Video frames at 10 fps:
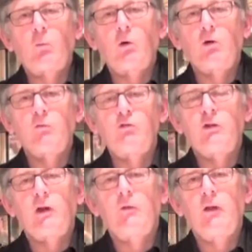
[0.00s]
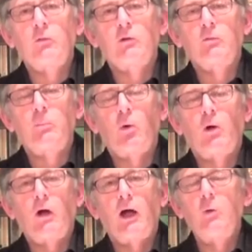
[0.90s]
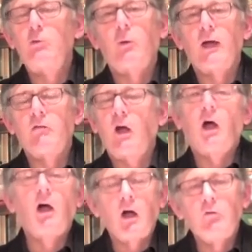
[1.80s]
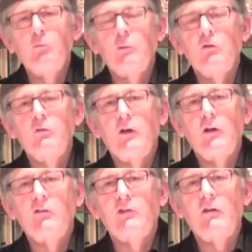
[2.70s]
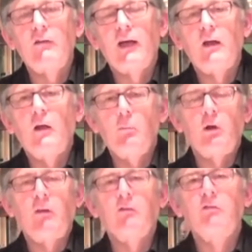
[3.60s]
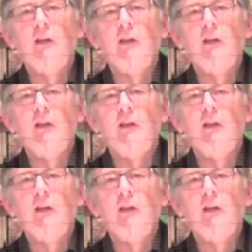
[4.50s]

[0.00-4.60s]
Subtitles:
a world of gin out there to explore. I hope you have half as much fun as I've had putting this